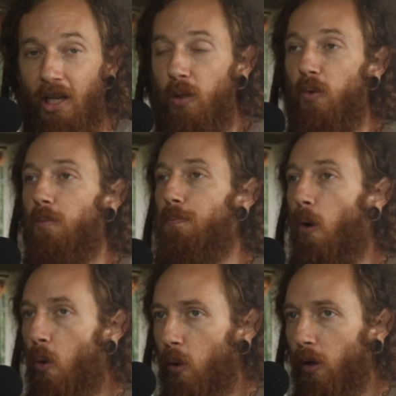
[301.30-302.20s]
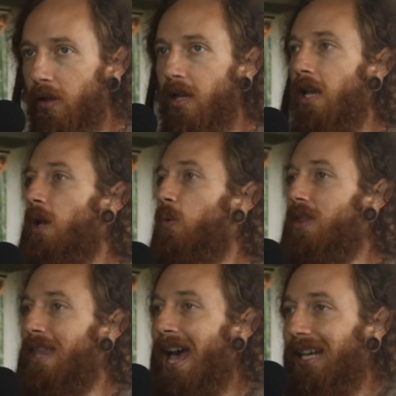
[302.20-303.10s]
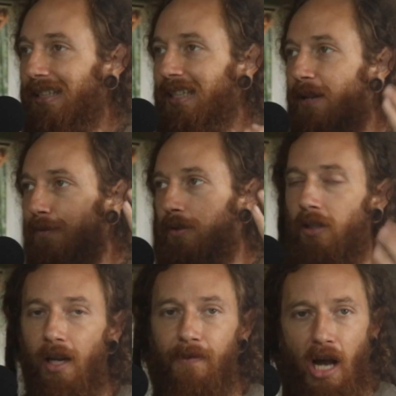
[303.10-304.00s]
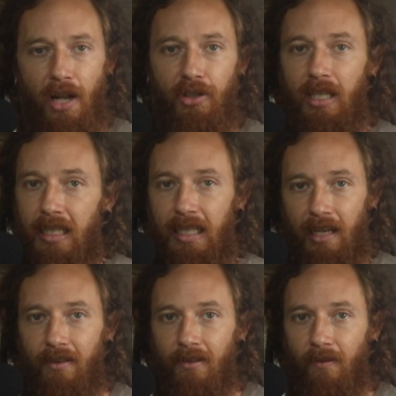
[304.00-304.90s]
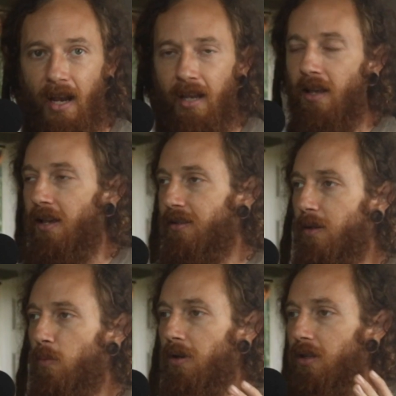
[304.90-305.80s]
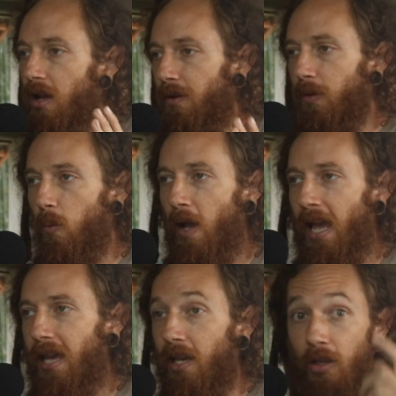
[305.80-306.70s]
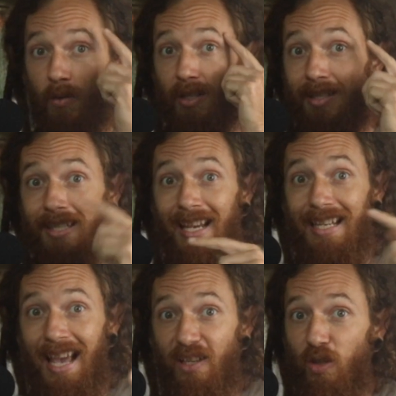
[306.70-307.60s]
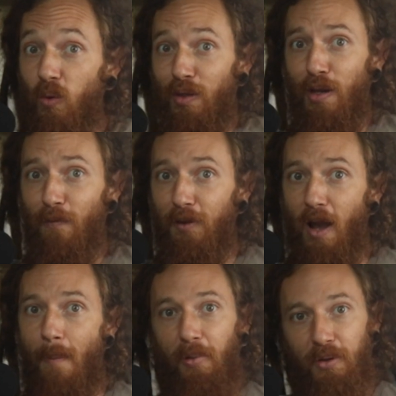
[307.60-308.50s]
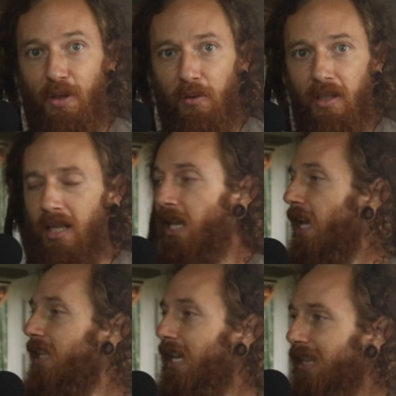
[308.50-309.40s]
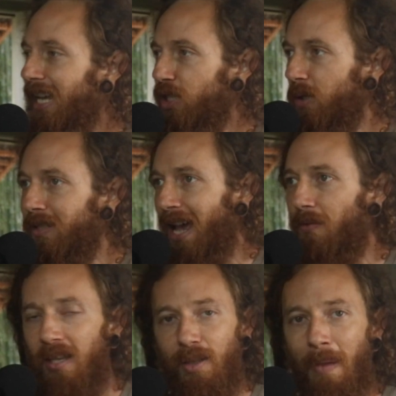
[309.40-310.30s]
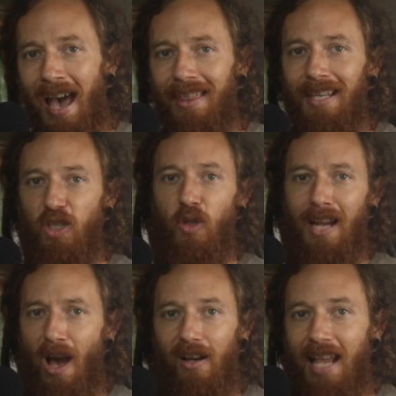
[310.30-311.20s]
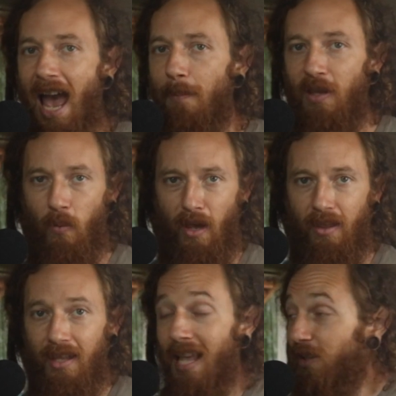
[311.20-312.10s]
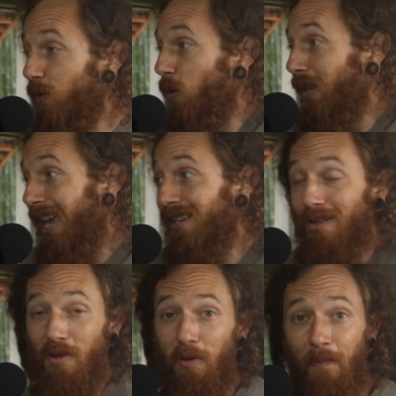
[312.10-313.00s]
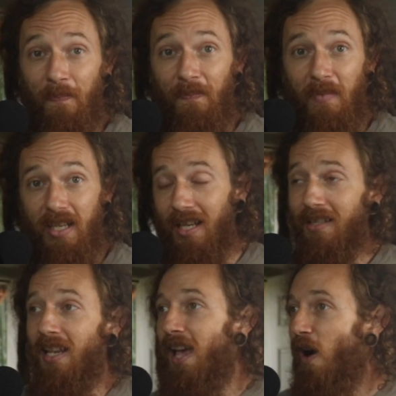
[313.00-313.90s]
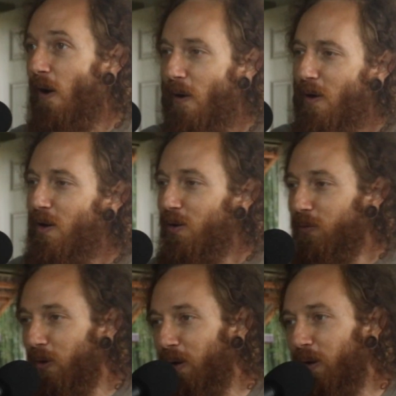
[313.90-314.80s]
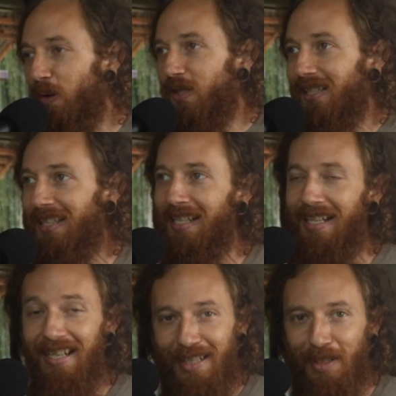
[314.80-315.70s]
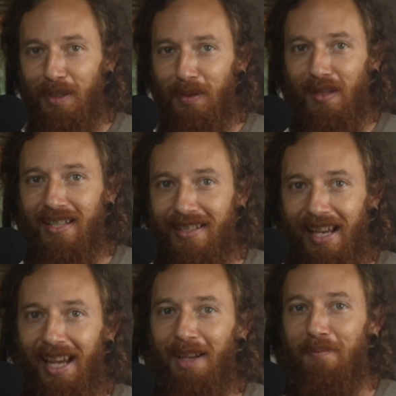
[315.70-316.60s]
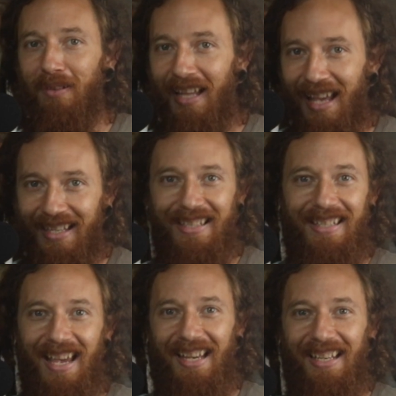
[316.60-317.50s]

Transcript: You were born with that level of consciousness, right? Somewhere along the way, you just said yes to a different opportunity that led you down this path that you're now unhappy with. And that's okay too because all roads lead to the same place.